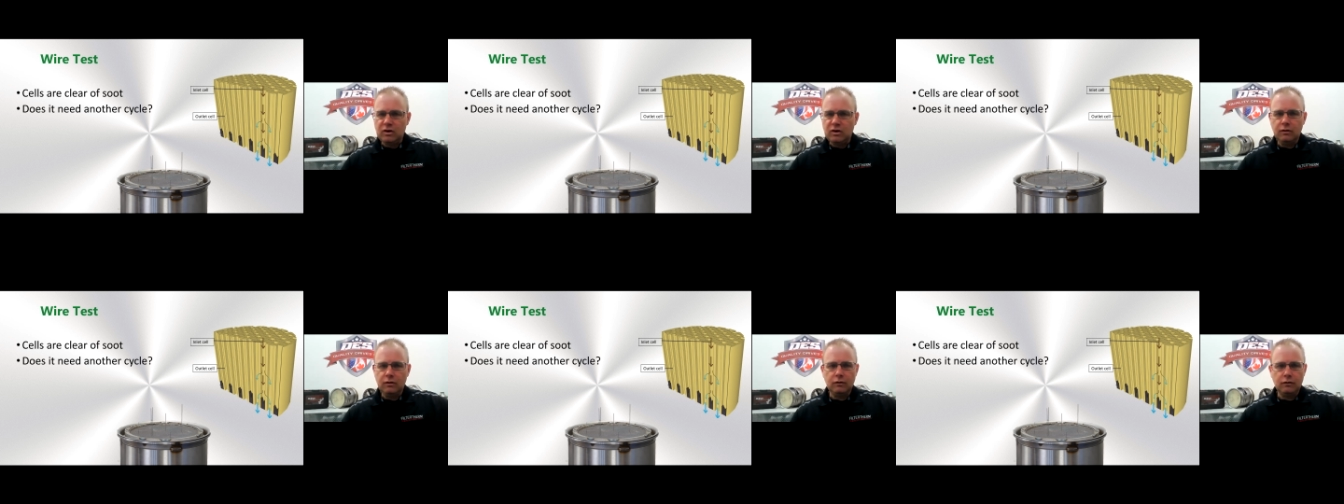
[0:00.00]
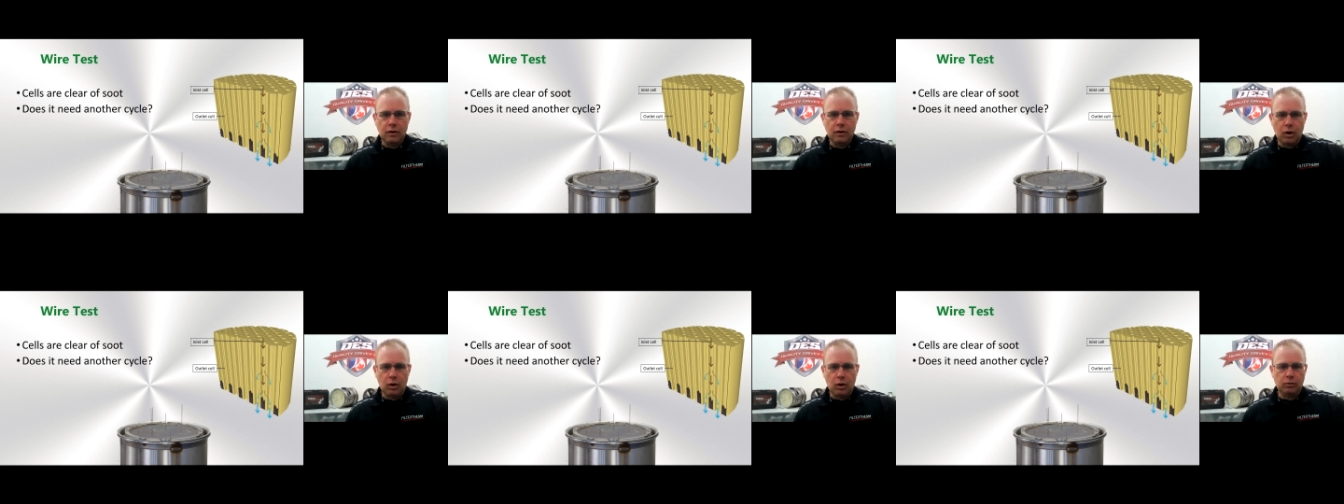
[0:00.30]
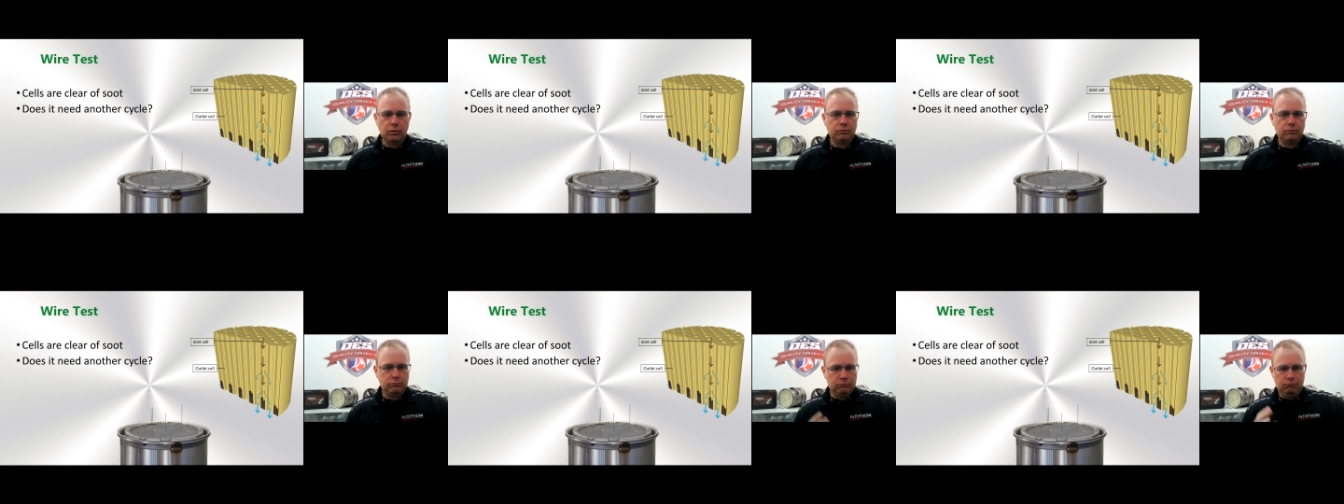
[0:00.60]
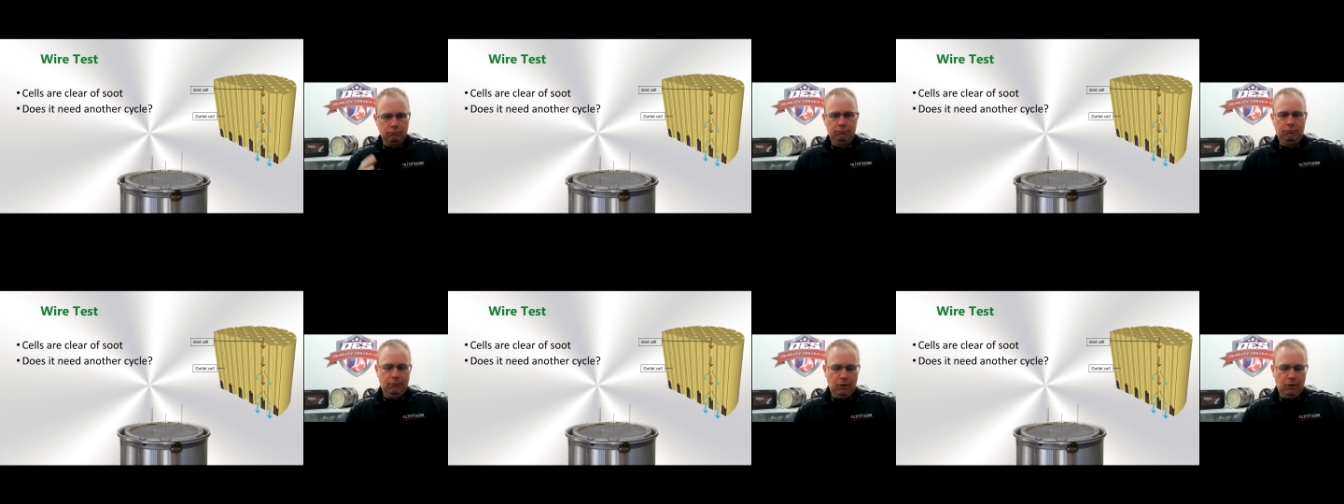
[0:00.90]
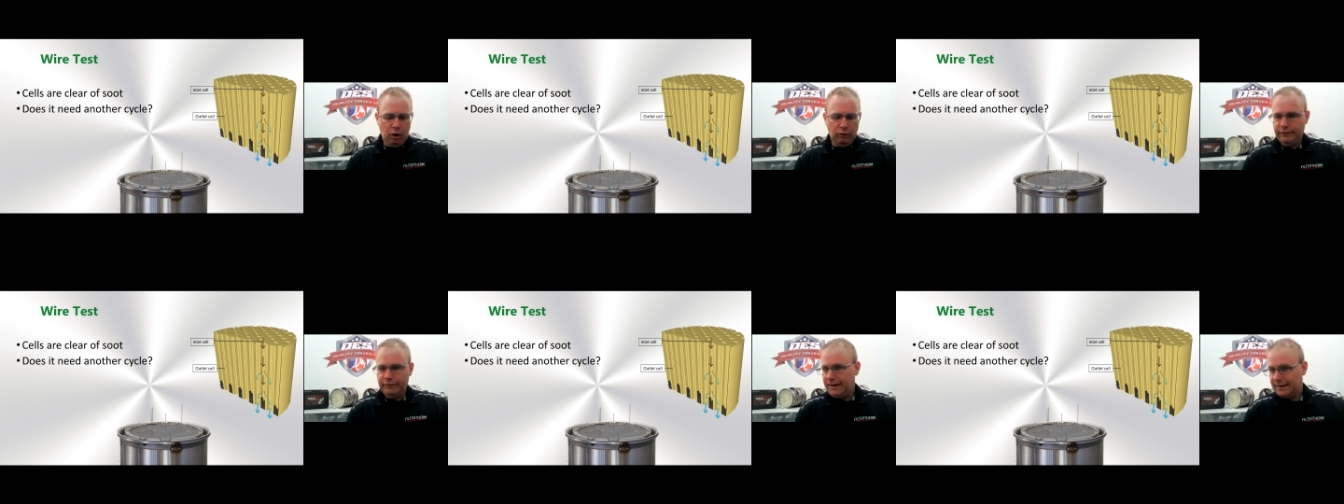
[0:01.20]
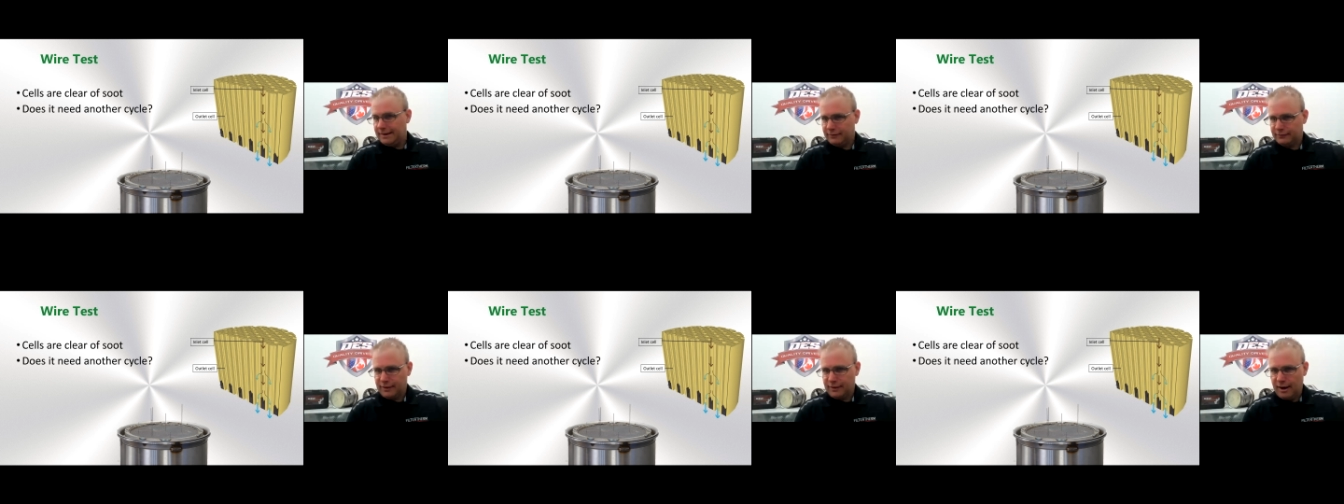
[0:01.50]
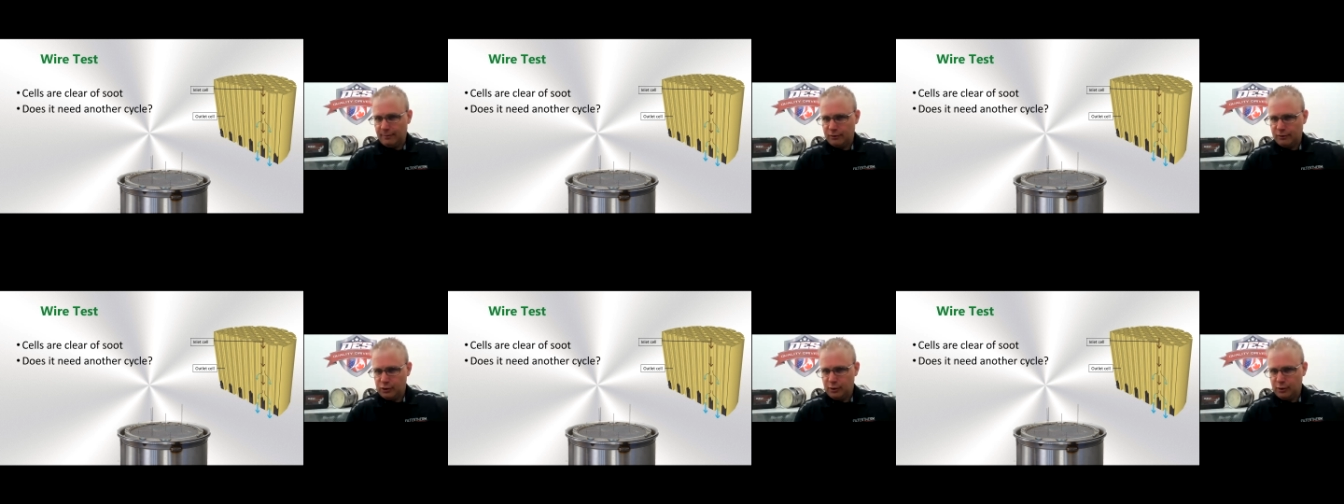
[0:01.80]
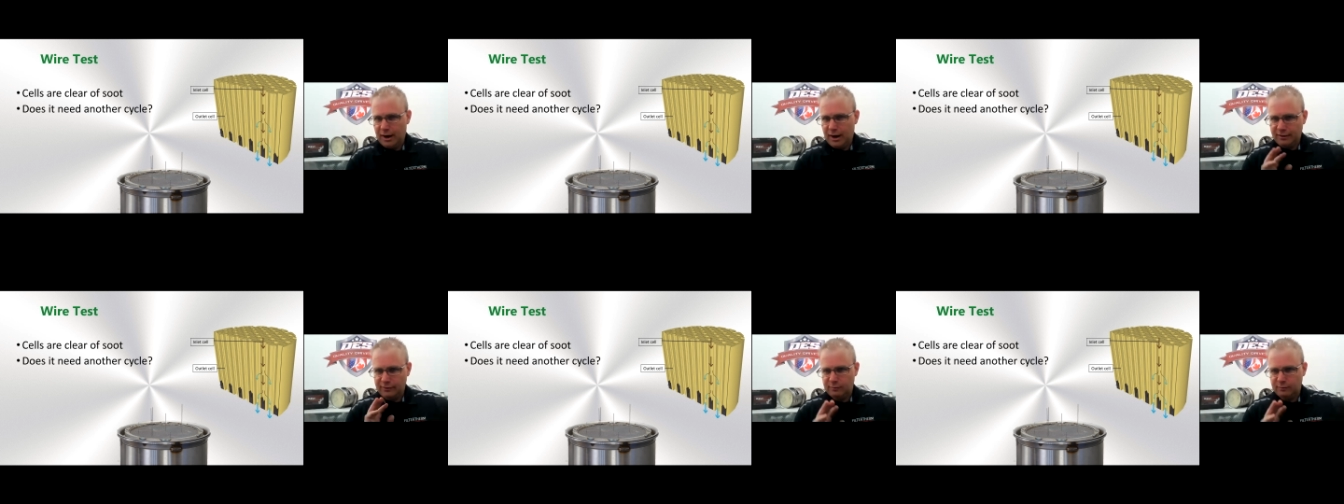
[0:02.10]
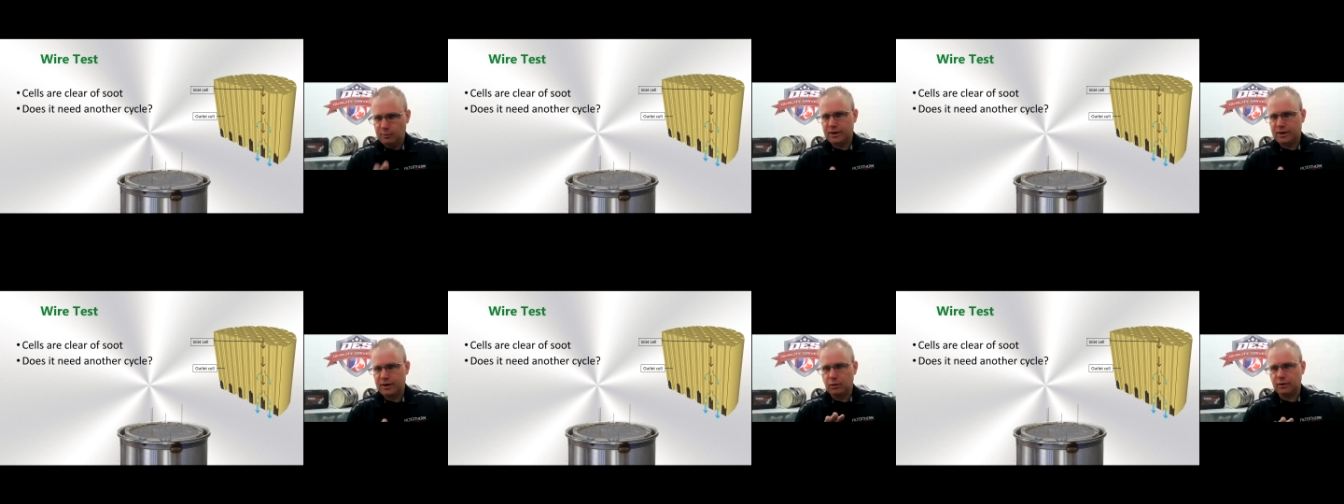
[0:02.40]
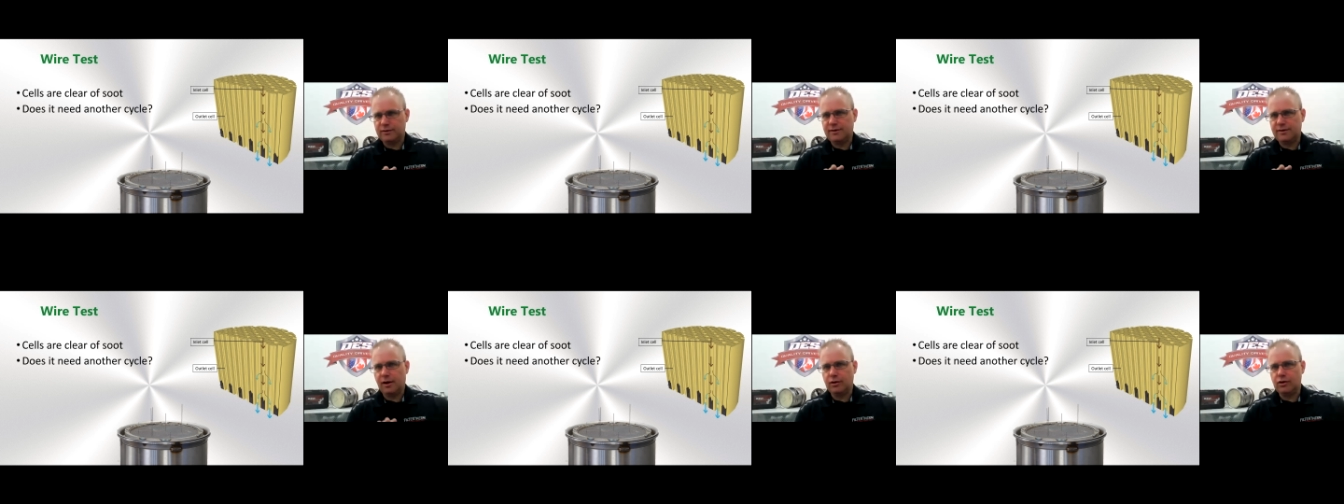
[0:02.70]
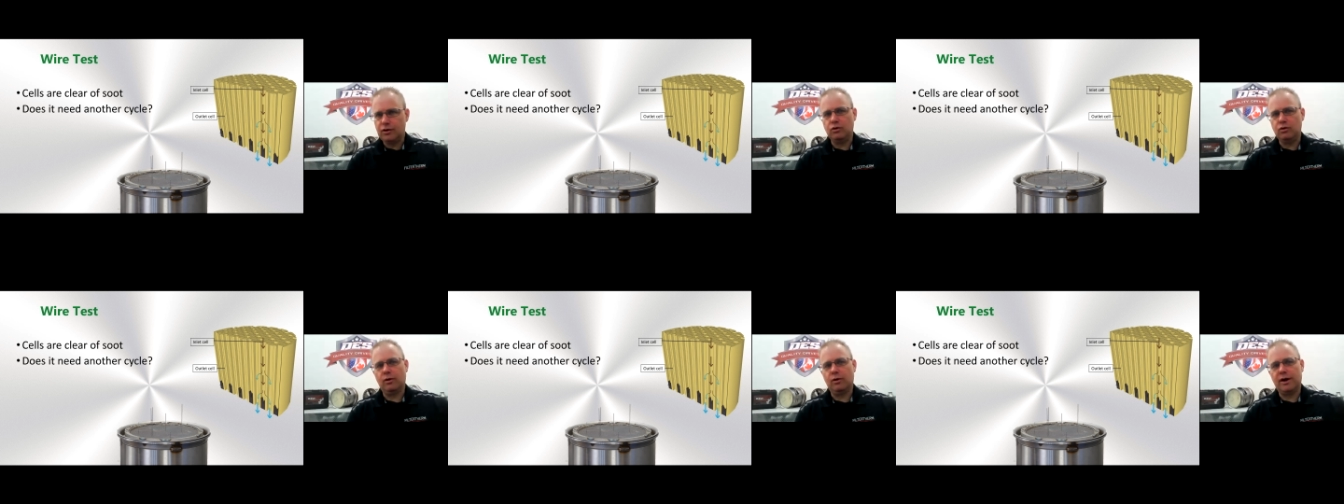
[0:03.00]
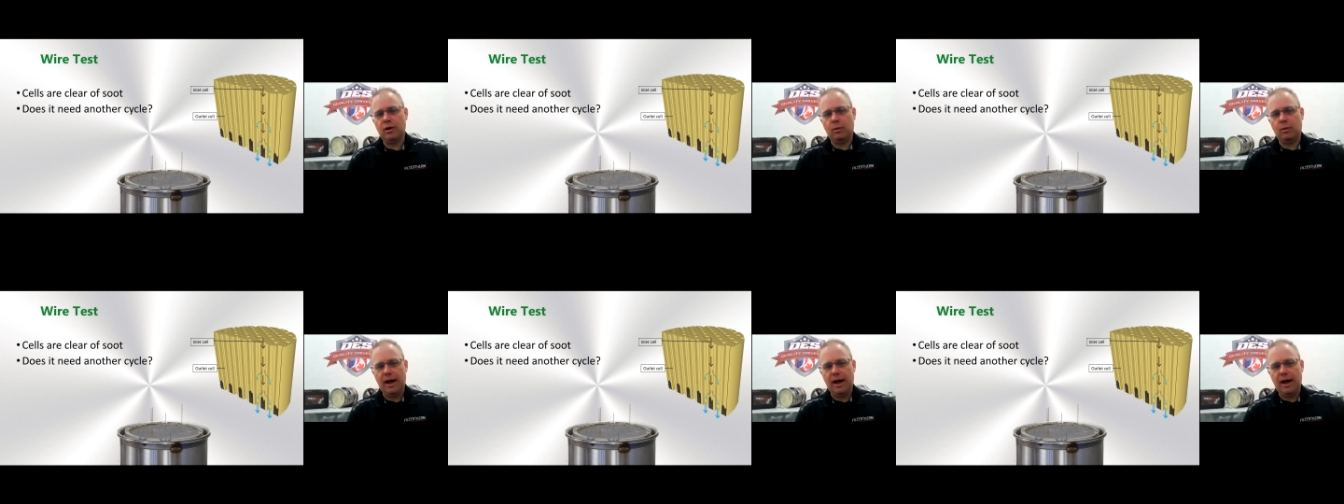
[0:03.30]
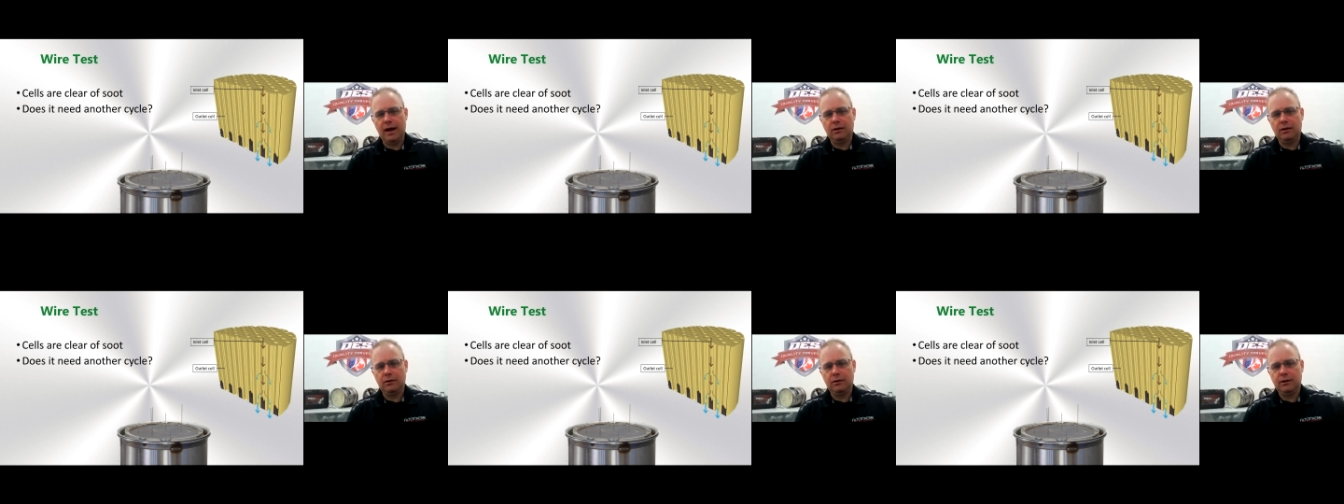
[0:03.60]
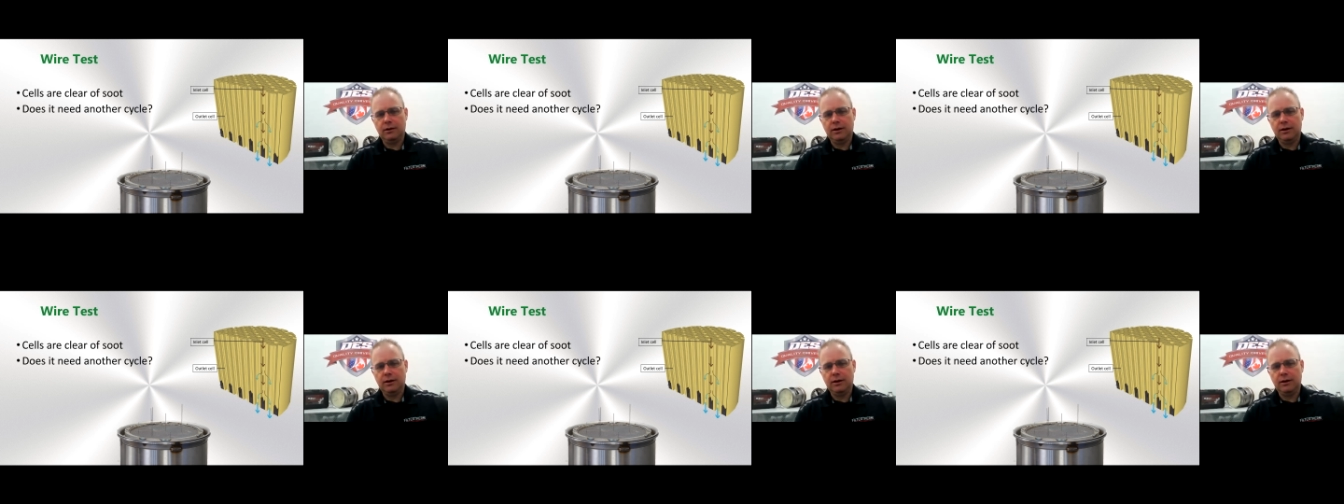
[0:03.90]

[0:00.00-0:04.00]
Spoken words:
So hopefully that doesn't happen to you guys, but it will tell you right away